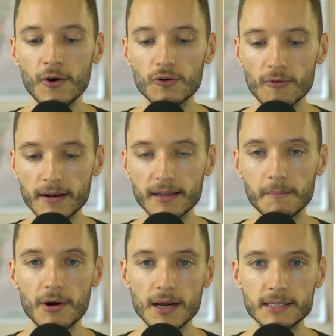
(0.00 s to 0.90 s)
Directing
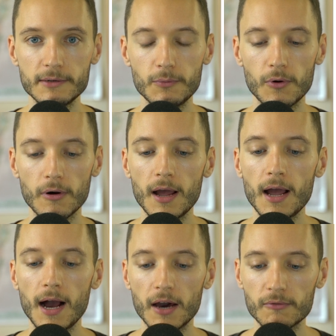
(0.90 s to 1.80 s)
Proxy War
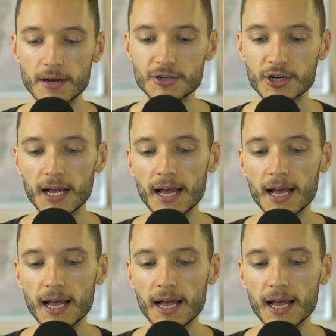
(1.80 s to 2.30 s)
on Russia.